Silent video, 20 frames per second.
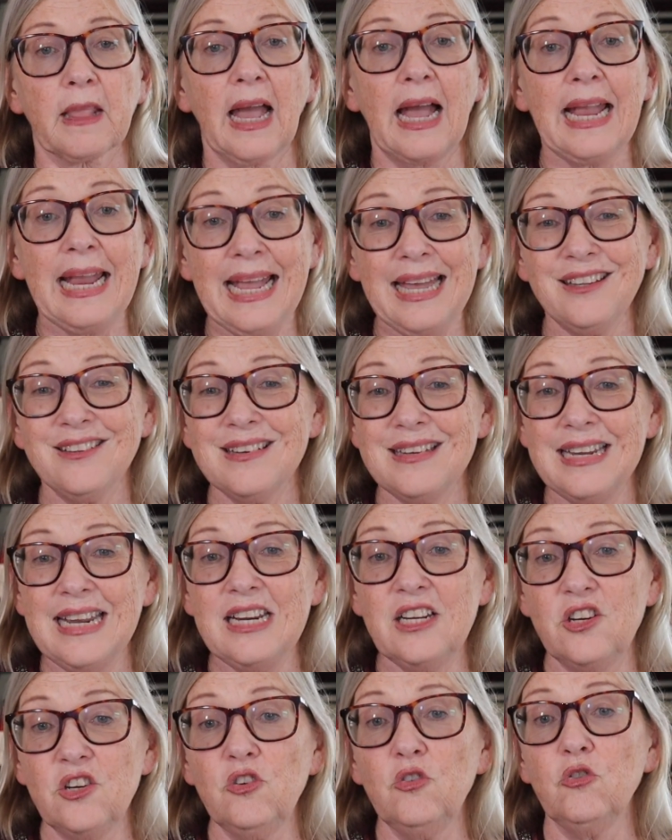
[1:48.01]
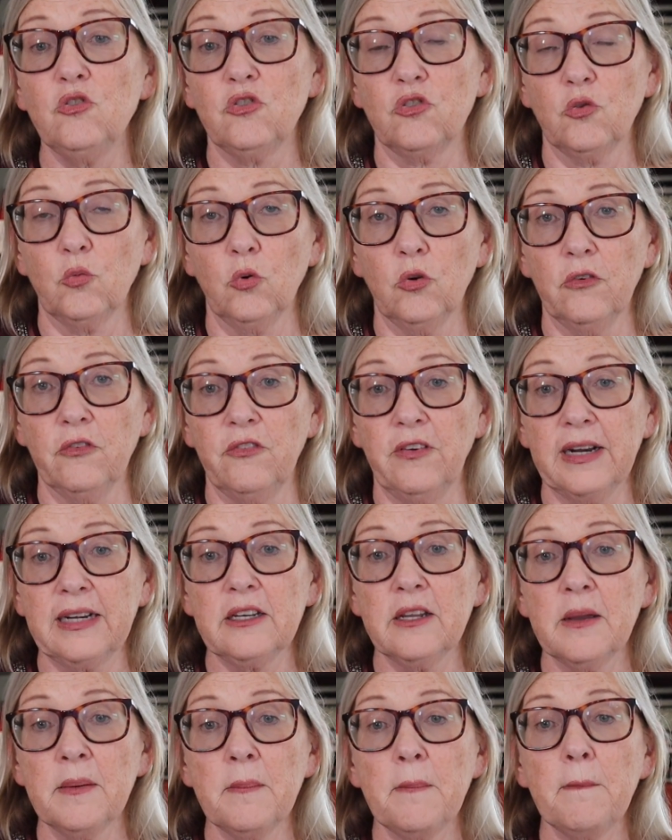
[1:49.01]
I hesitate to use the word
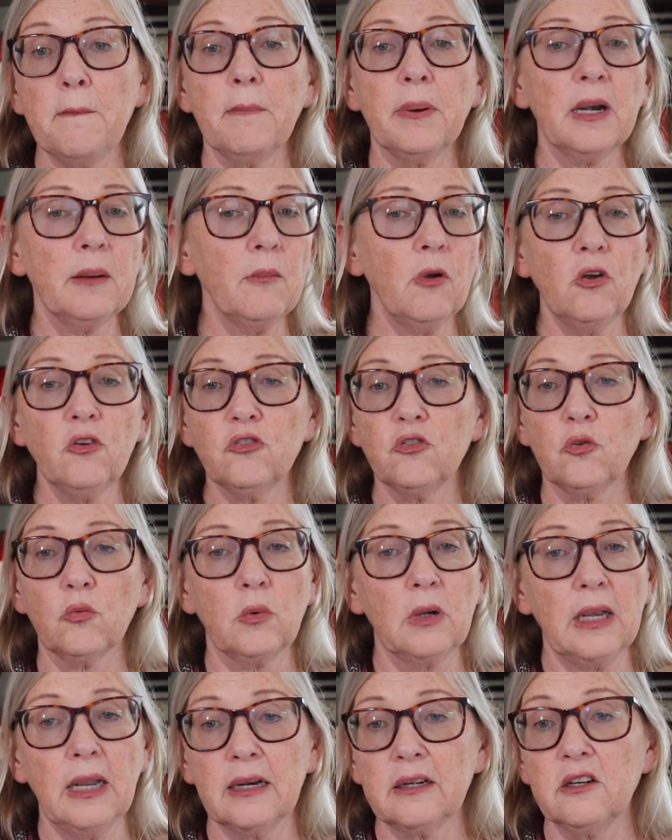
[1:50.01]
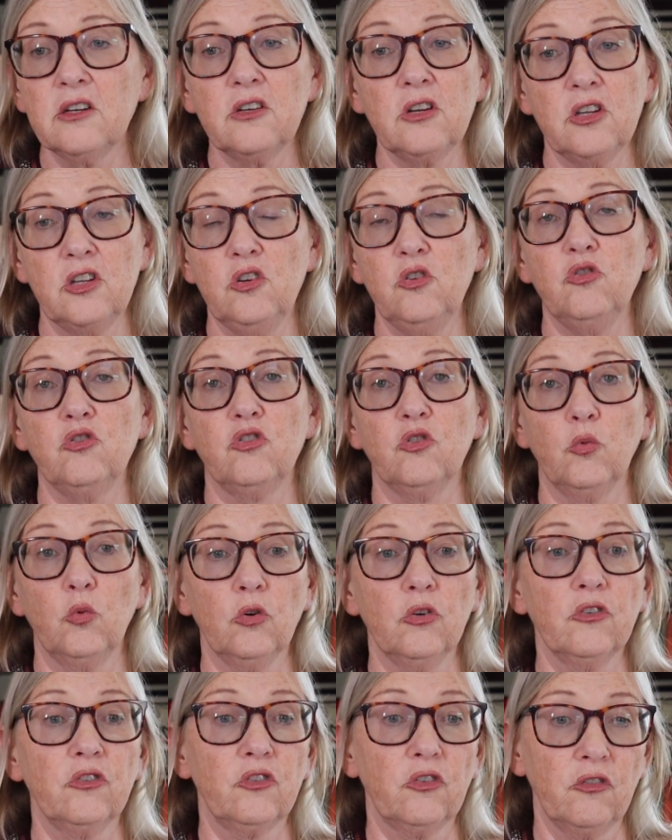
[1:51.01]
victim, but I'm also reluctant to use the
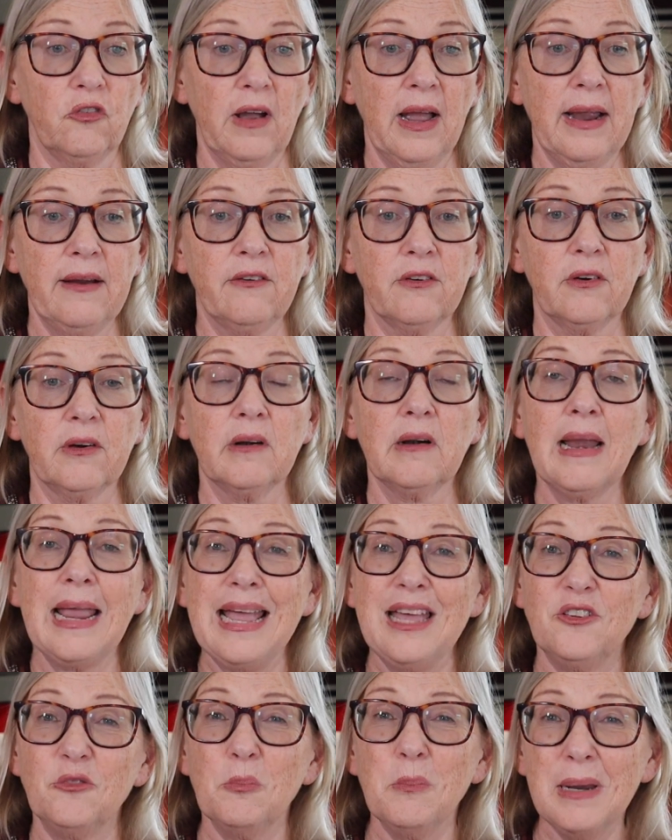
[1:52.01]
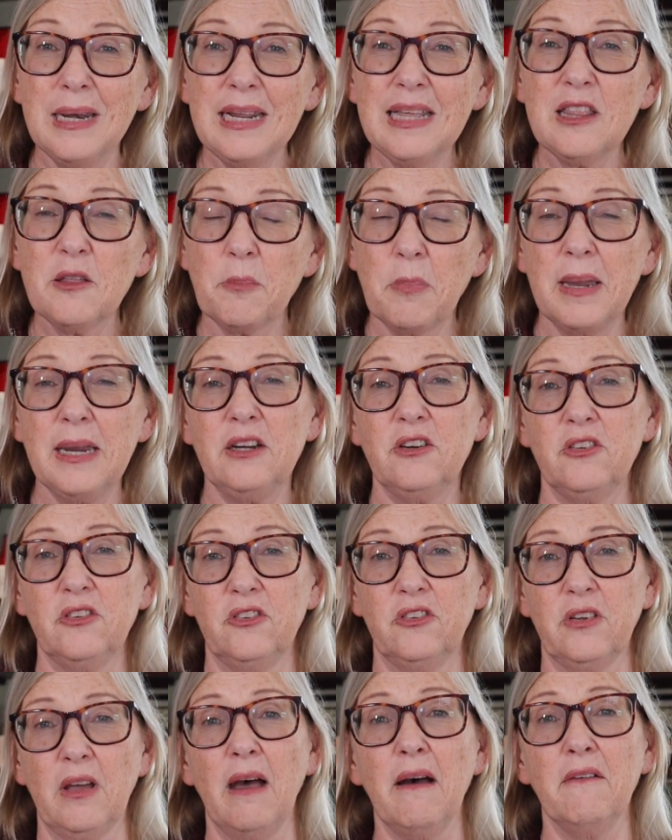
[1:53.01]
word survivor, as many of the
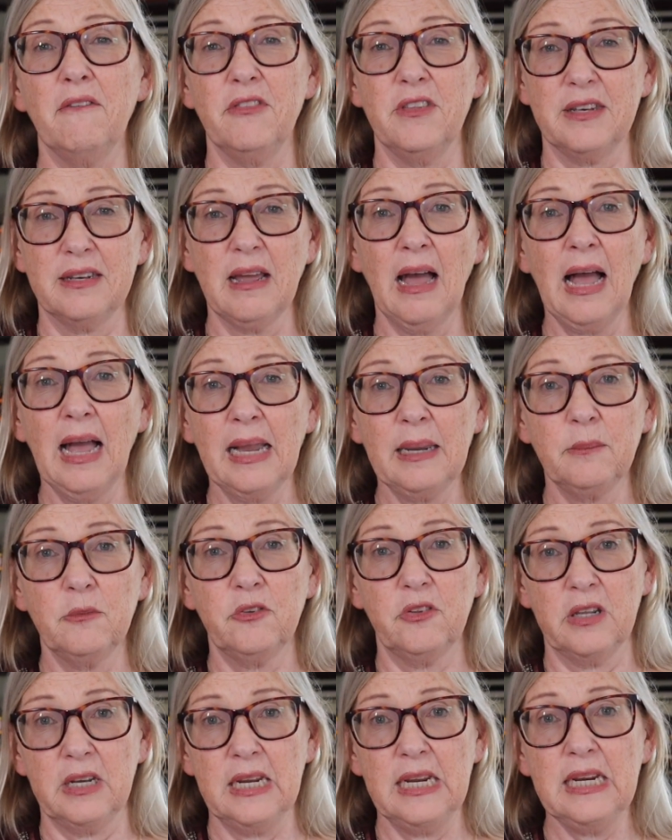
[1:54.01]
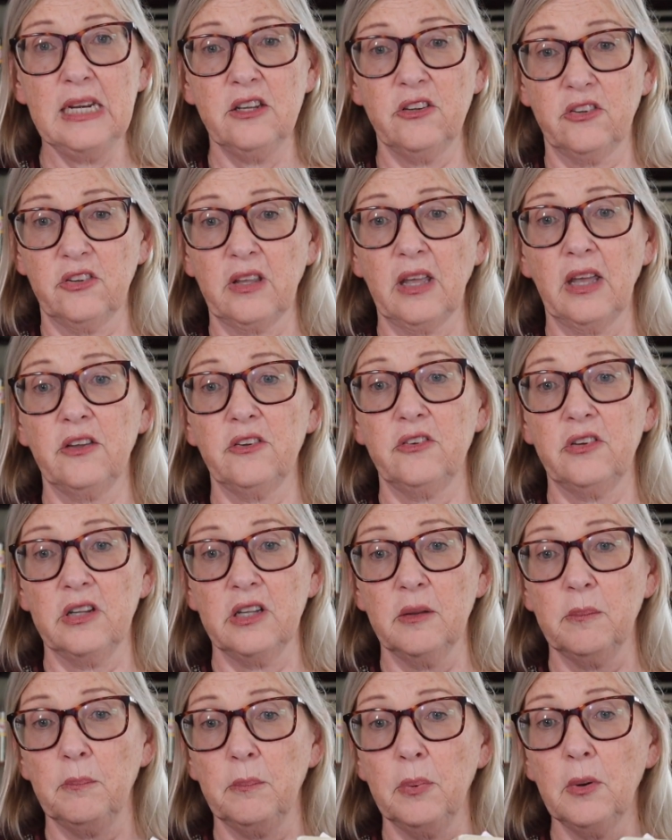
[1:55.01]
patients of the times that he discussed in
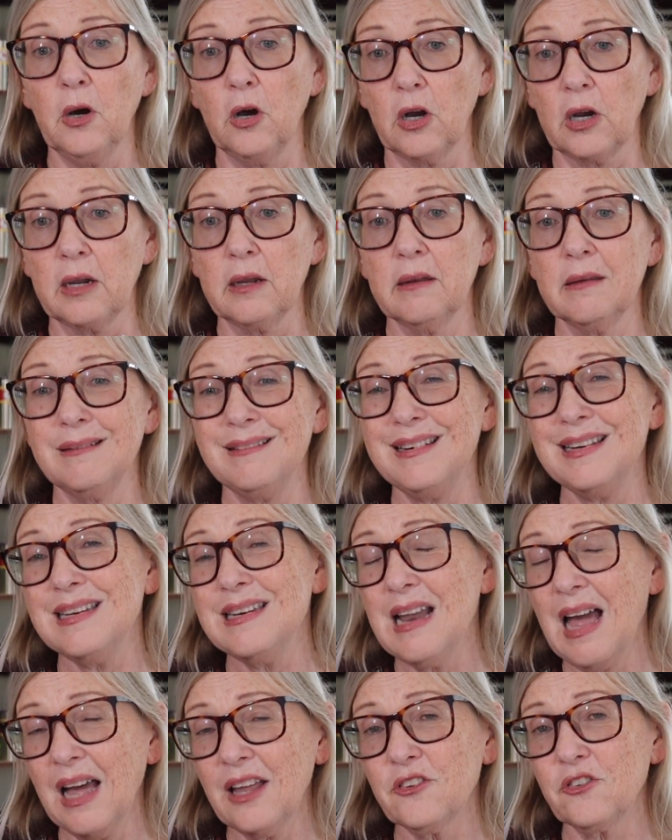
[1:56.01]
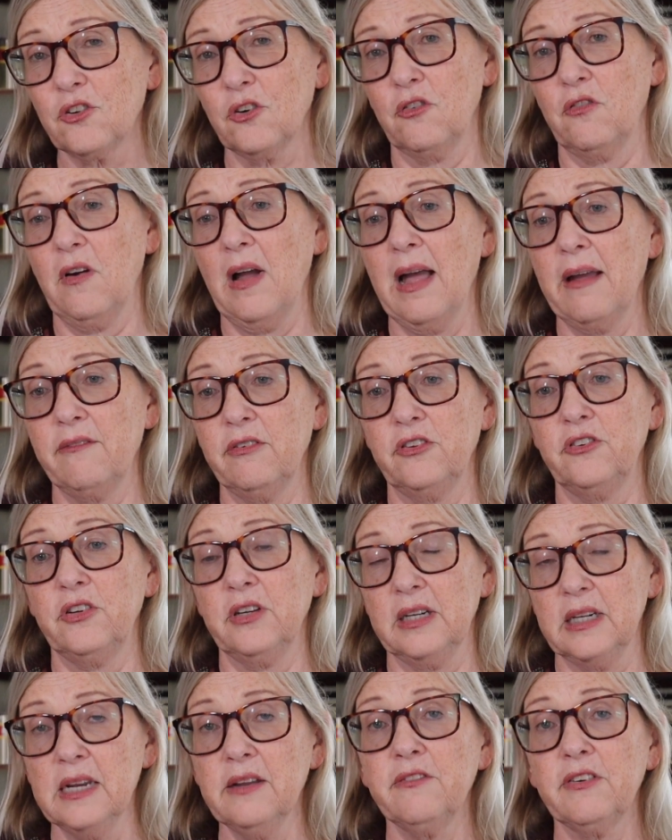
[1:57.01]
the book did not survive a
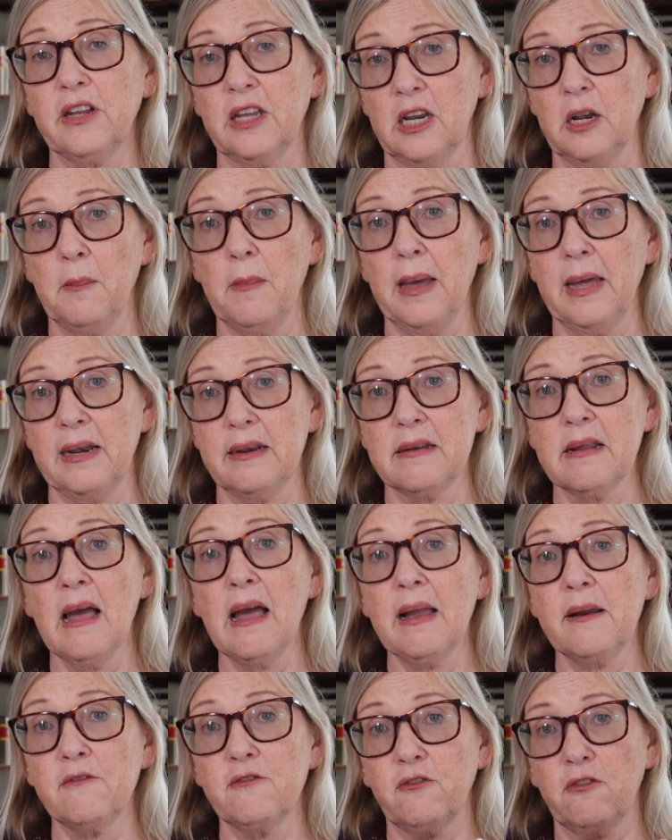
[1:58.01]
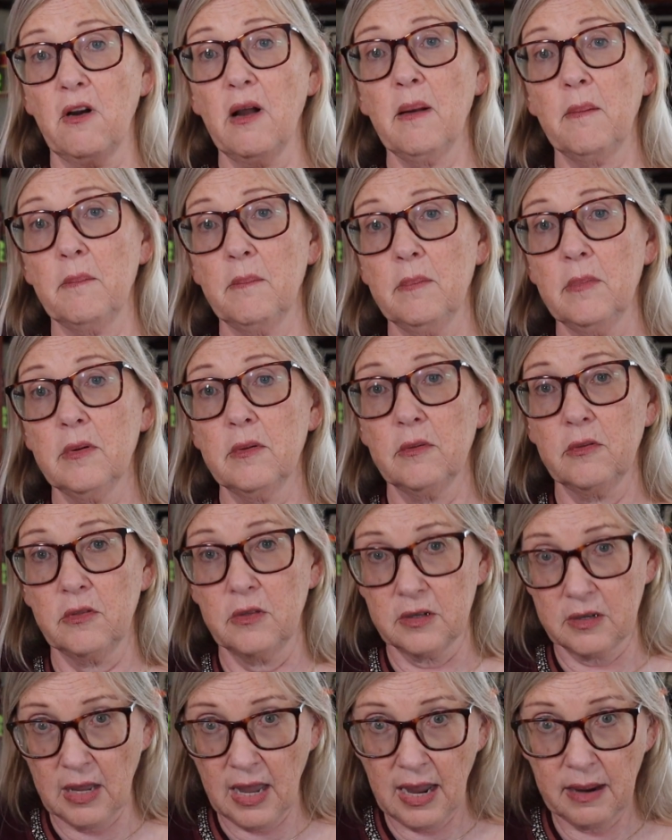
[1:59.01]
significant amount of time from
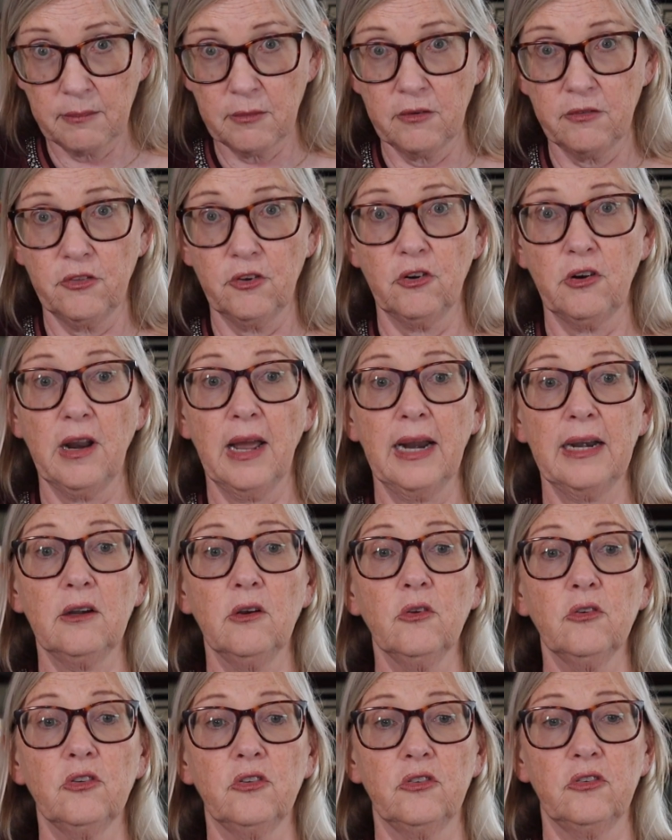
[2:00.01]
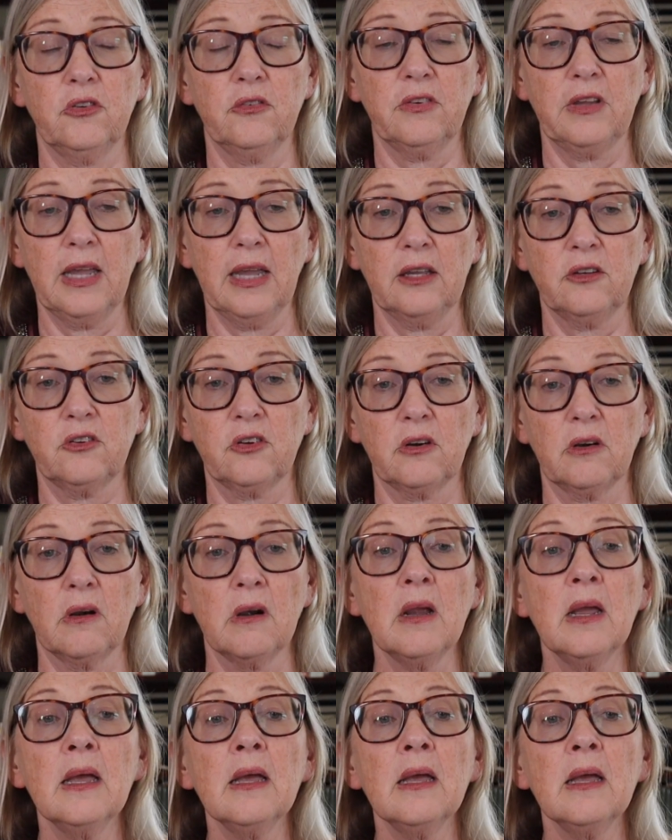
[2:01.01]
the time of their diagnosis of cancer.